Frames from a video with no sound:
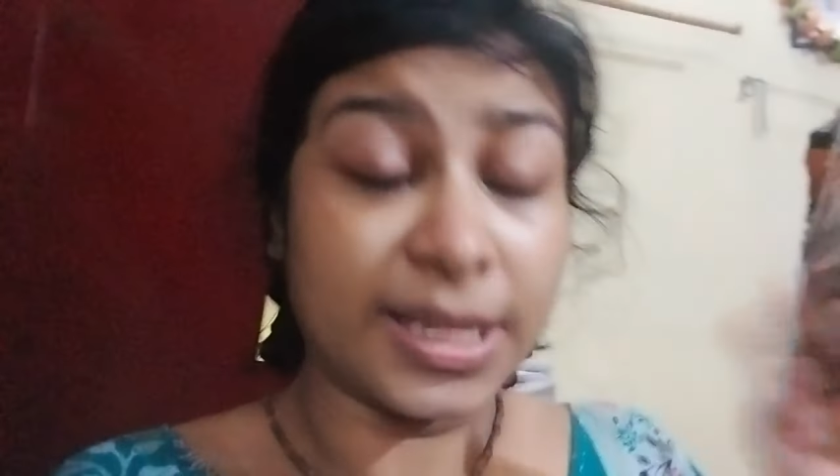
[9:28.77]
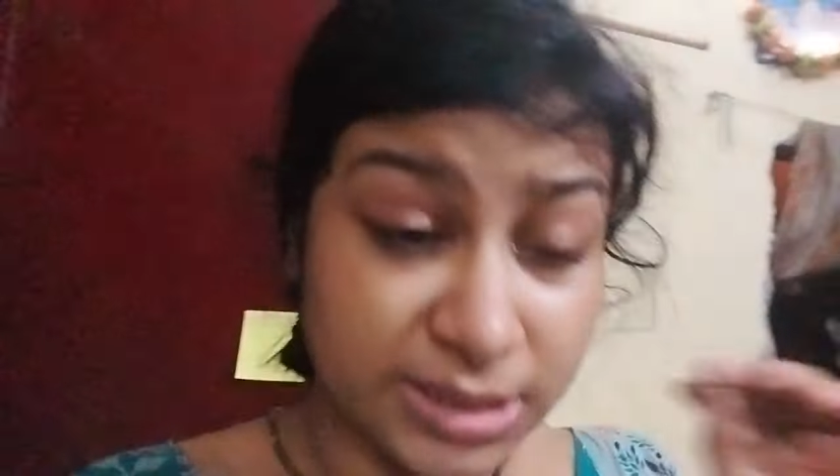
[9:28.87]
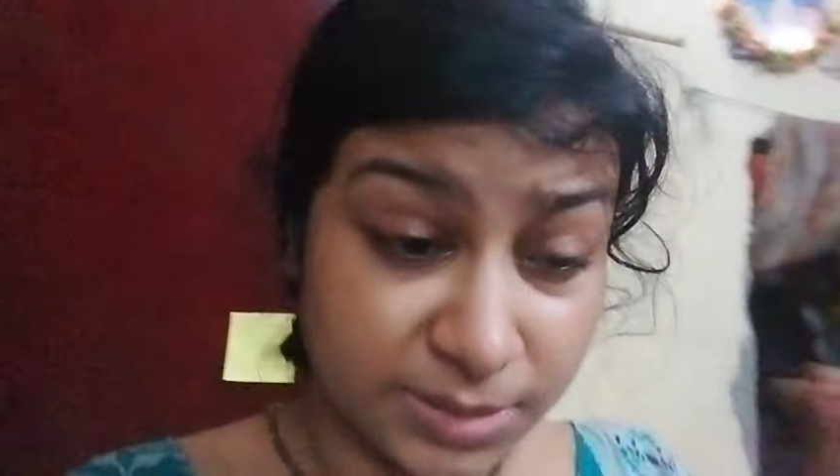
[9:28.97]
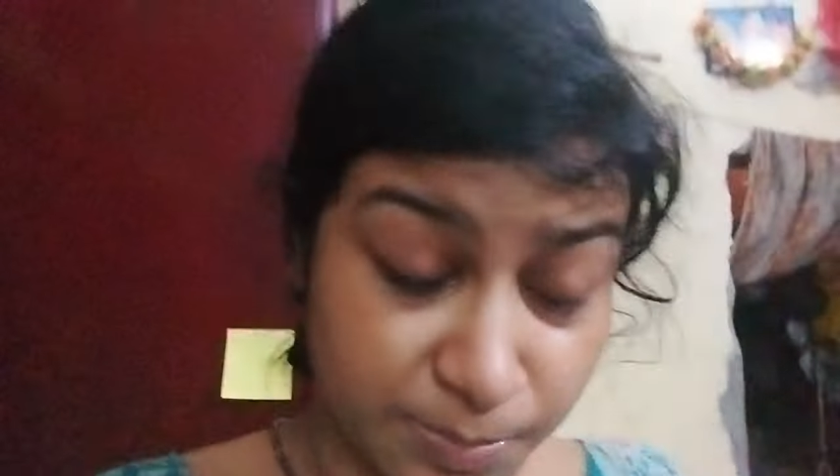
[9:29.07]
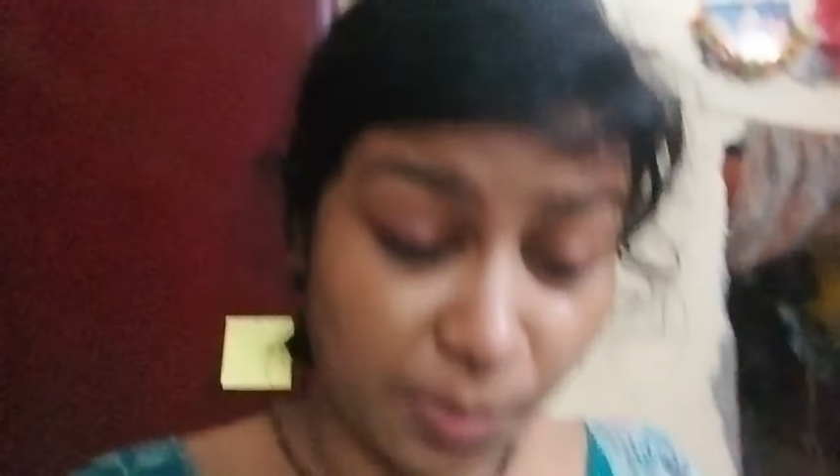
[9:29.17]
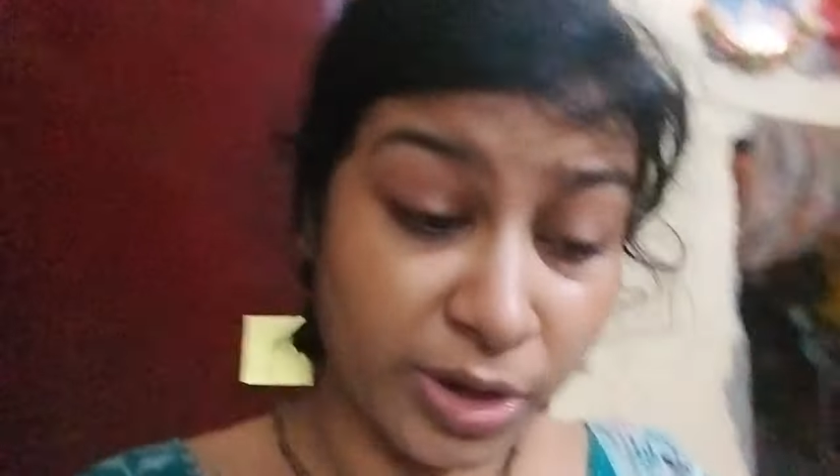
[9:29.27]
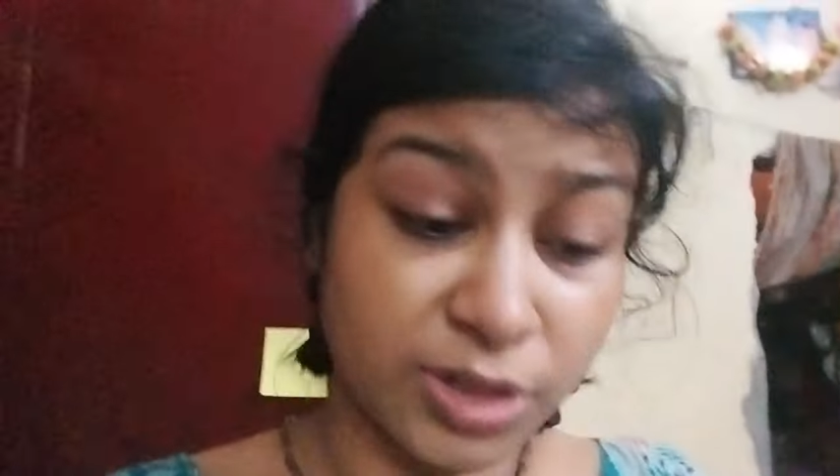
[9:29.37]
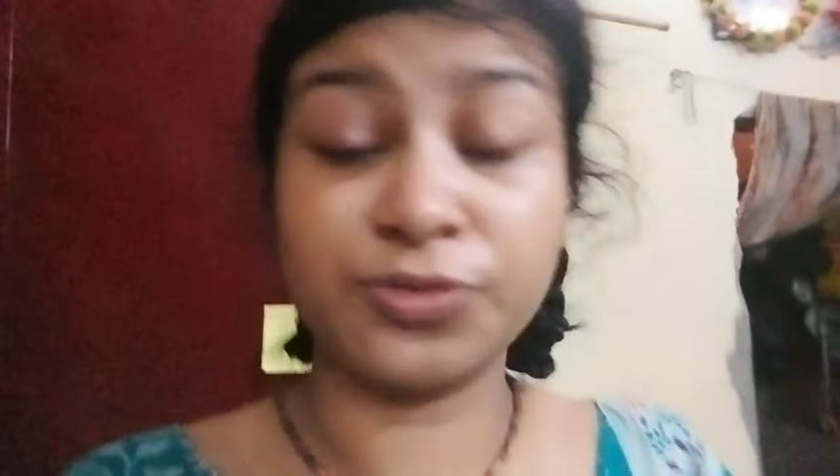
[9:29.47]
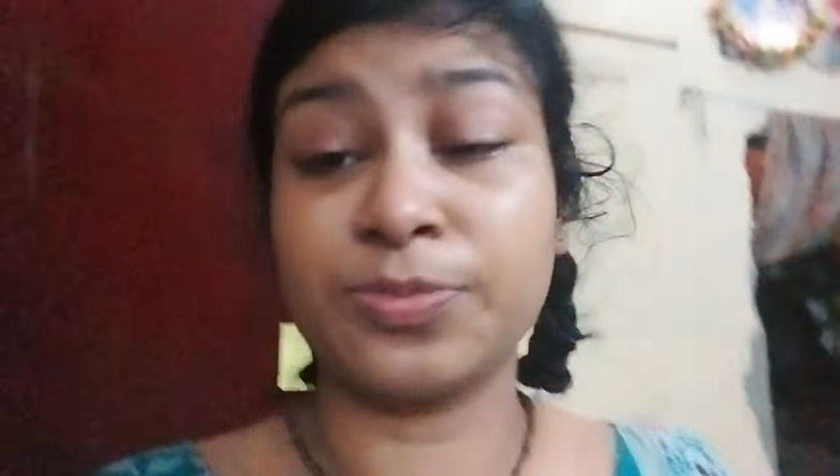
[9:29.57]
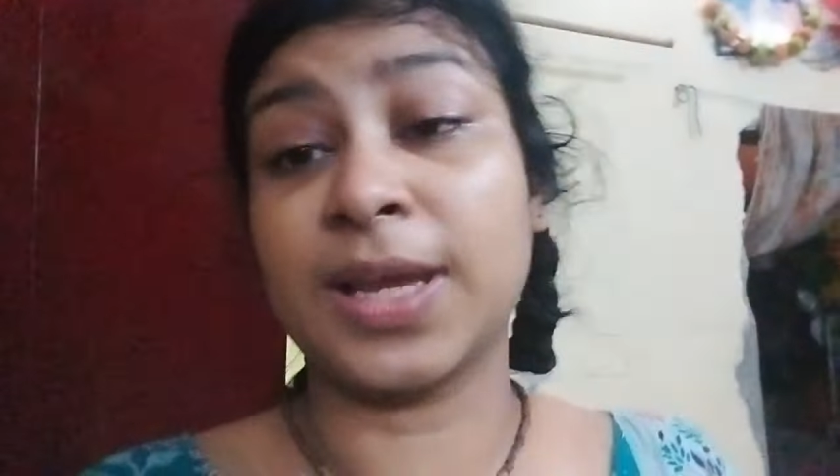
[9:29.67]
the
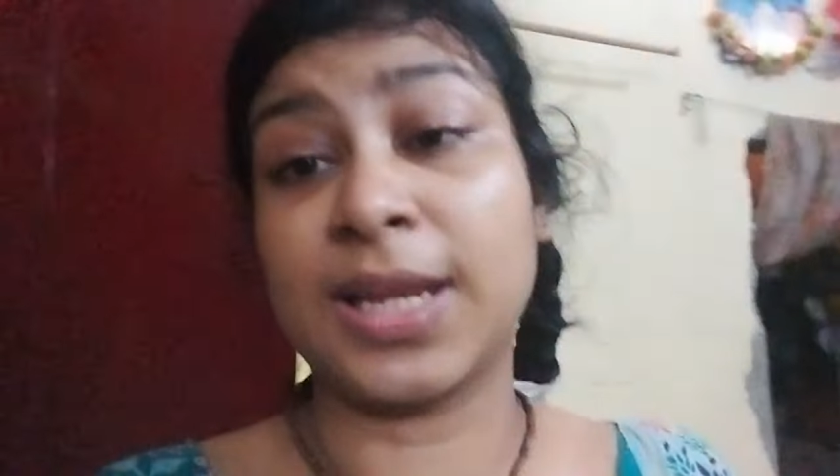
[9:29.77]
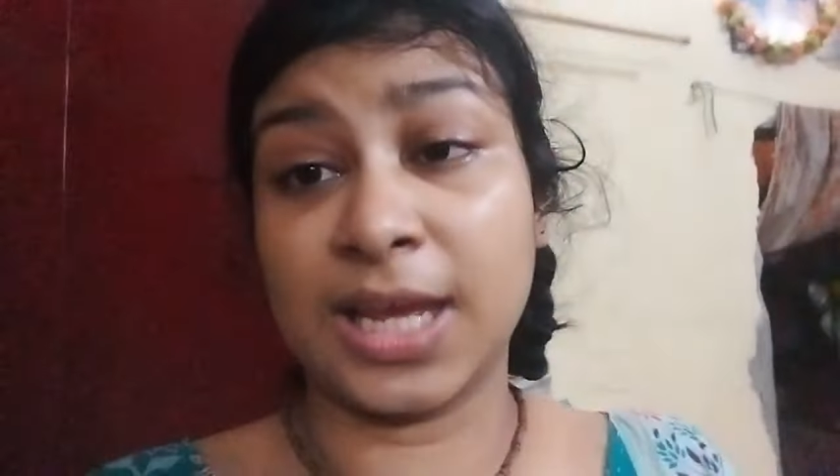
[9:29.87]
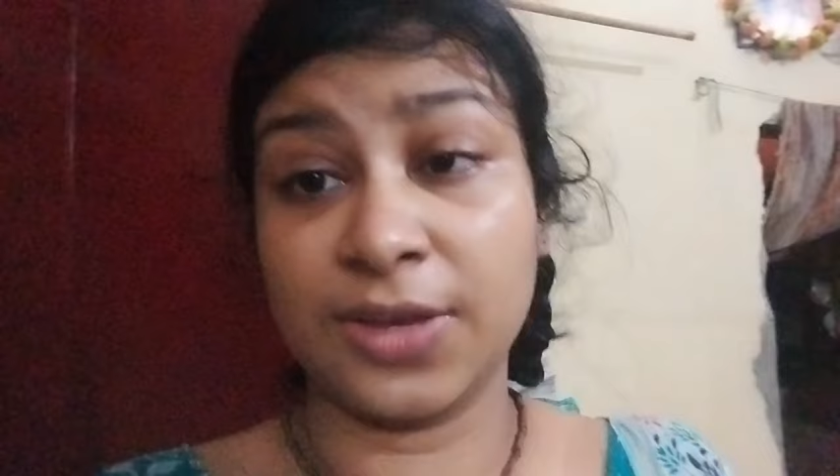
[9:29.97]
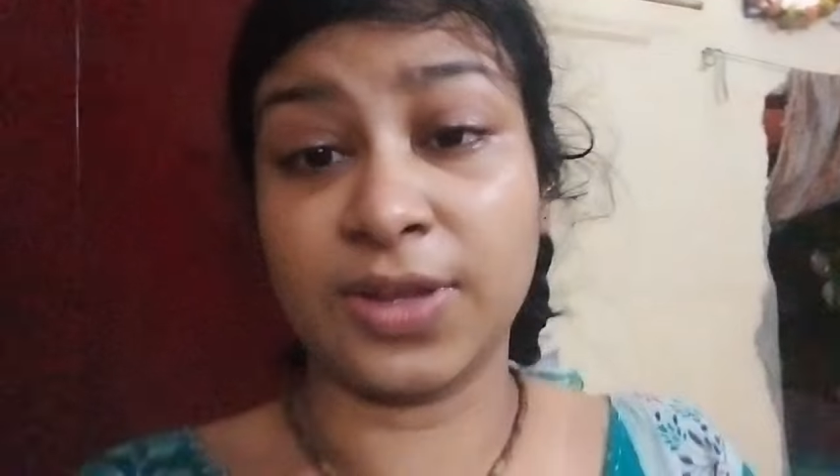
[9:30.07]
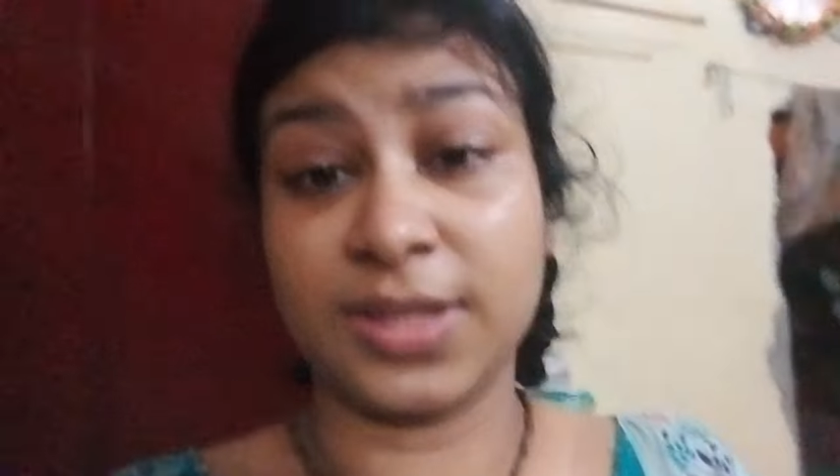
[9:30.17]
point of my life I